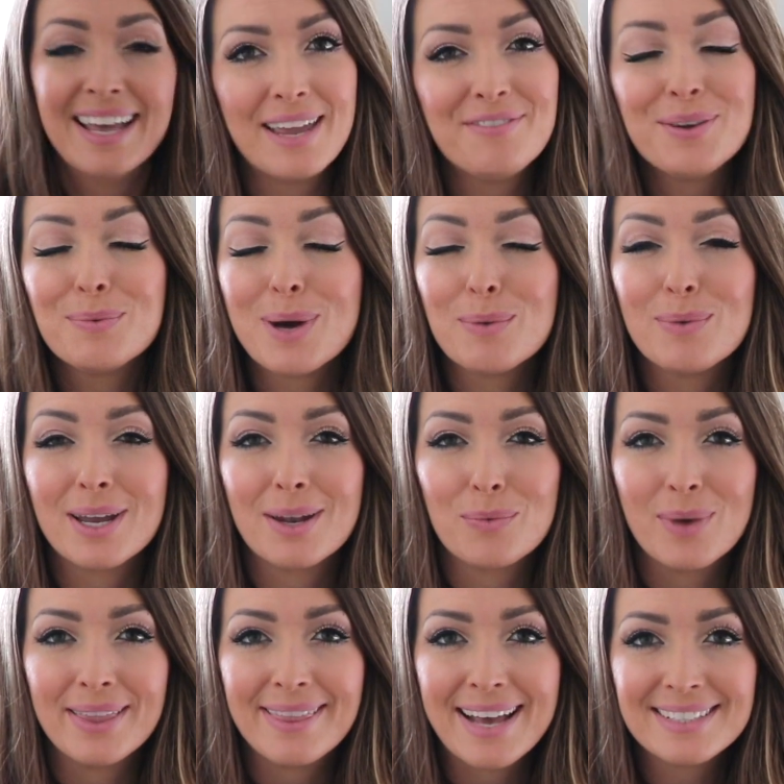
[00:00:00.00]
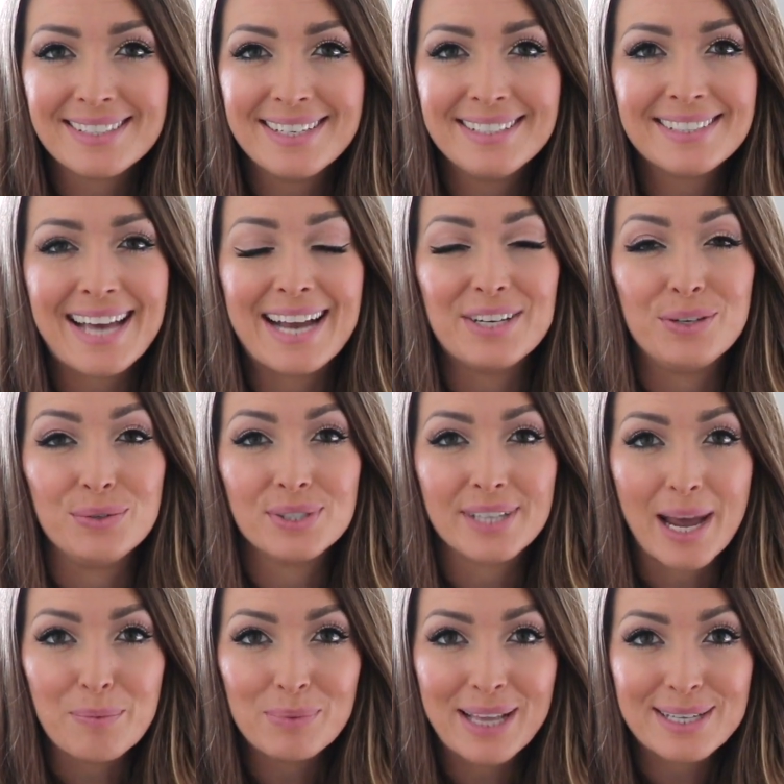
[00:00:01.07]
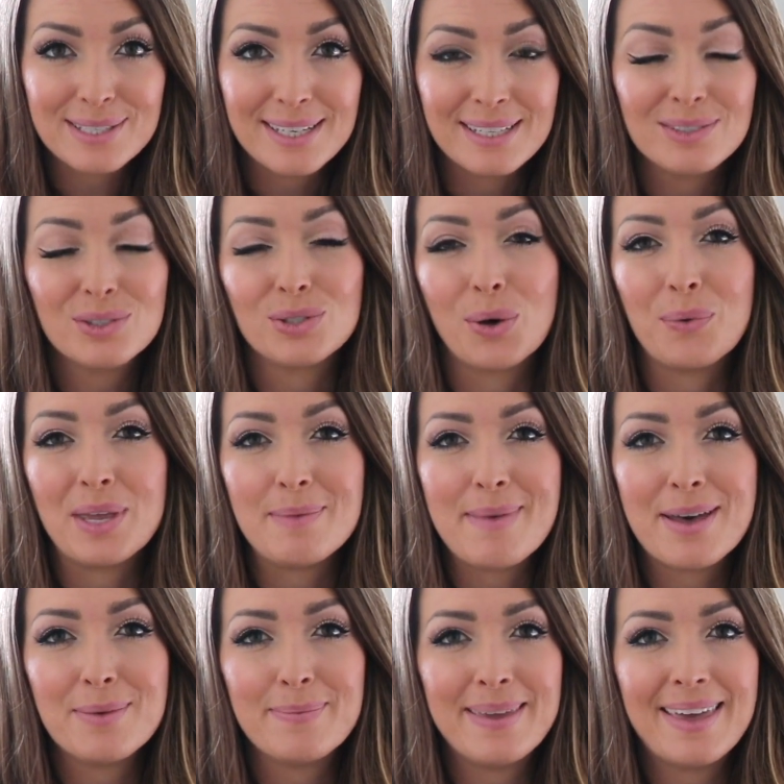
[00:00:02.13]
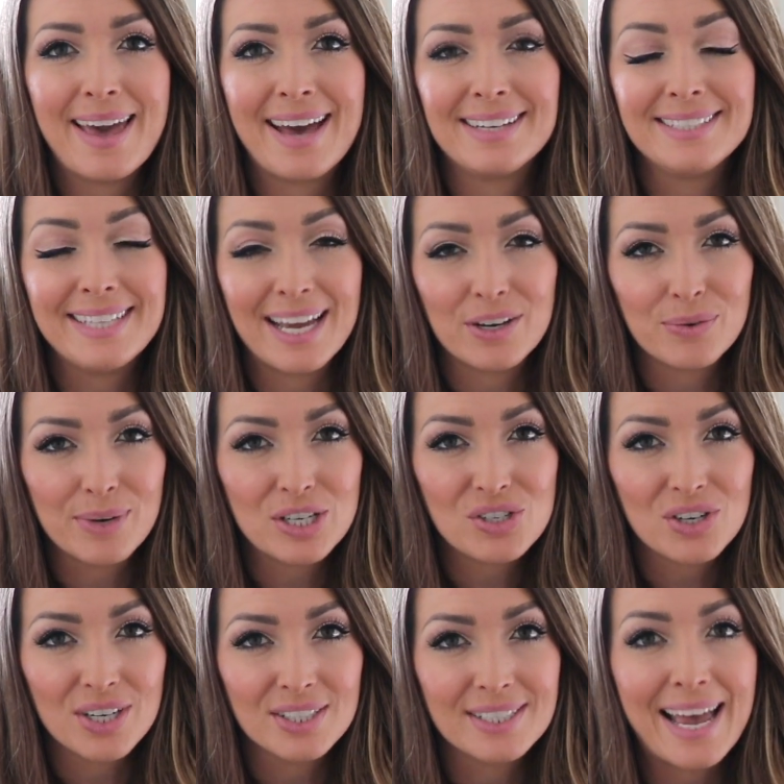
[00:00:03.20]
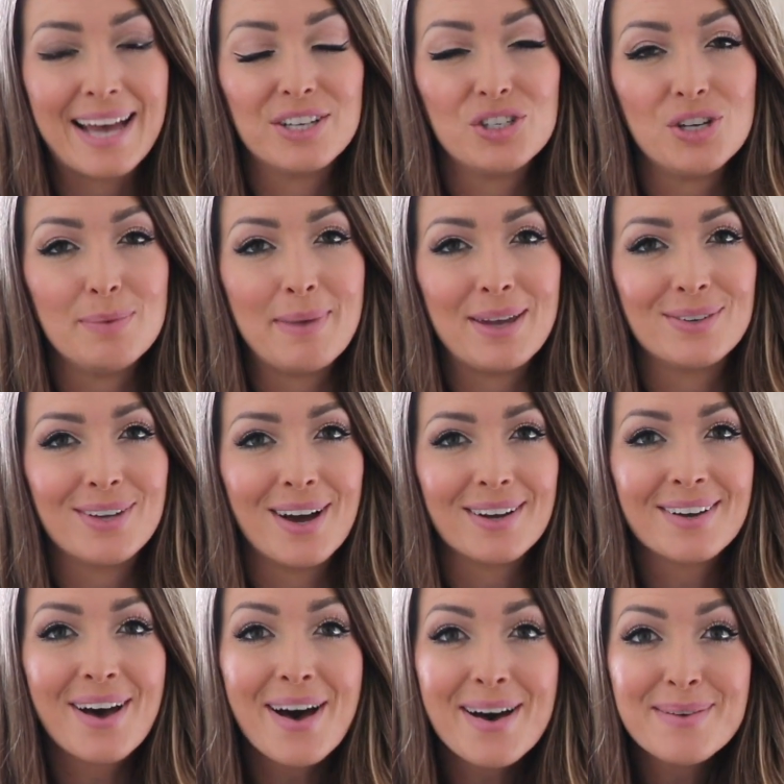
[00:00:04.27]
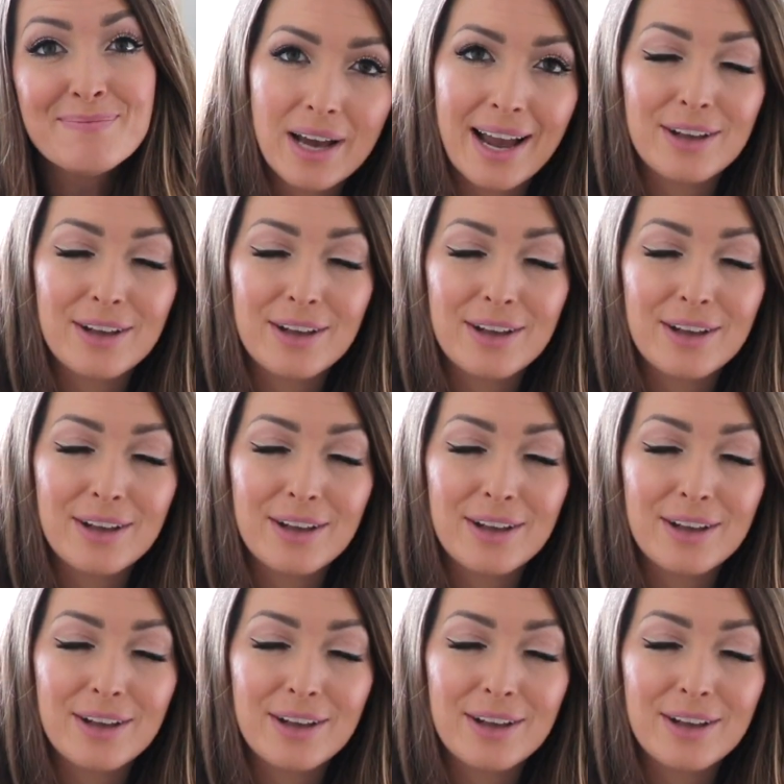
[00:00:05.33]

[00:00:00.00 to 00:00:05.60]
If you want one-on-one lessons, I do Skype lessons, so email me at danarichards@gmail.com.